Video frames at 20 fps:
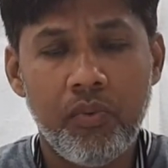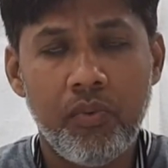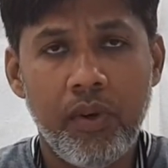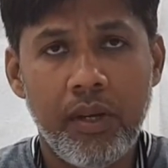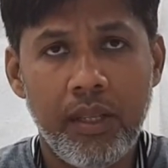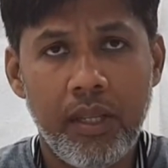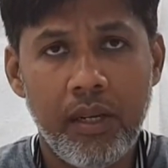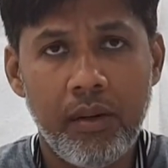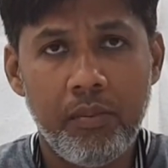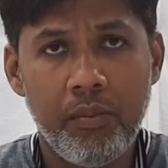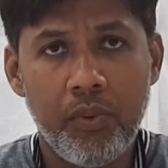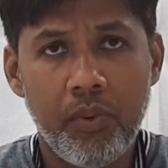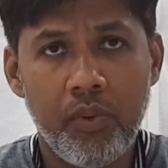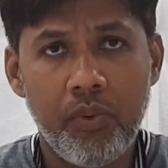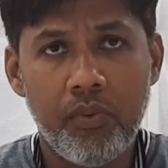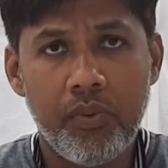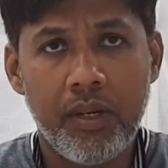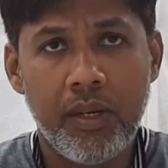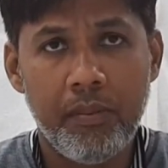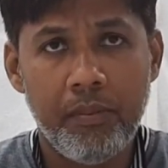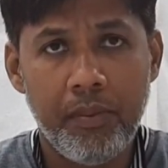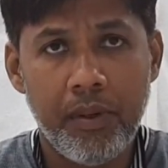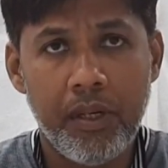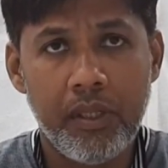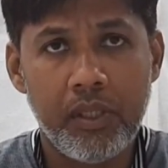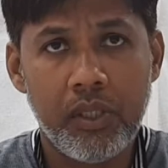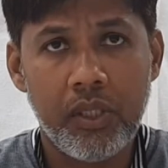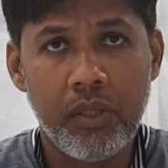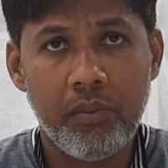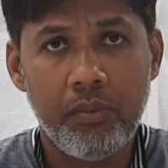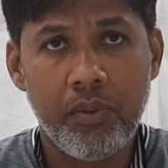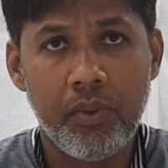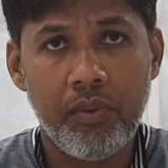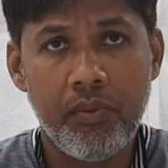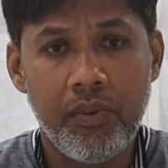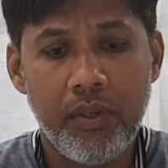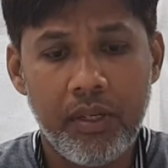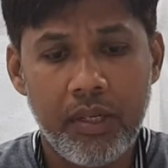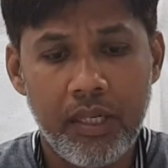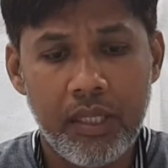weatherproof, temperature proof,
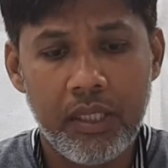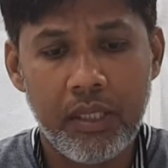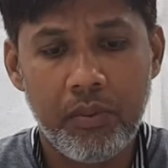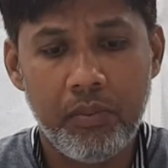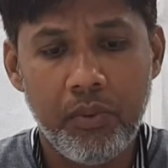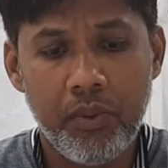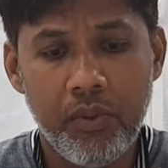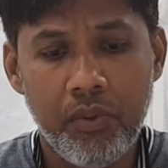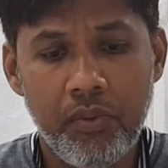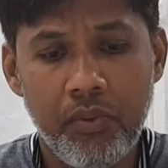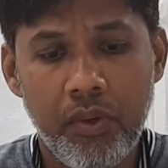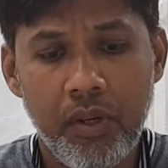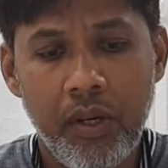and rust proof.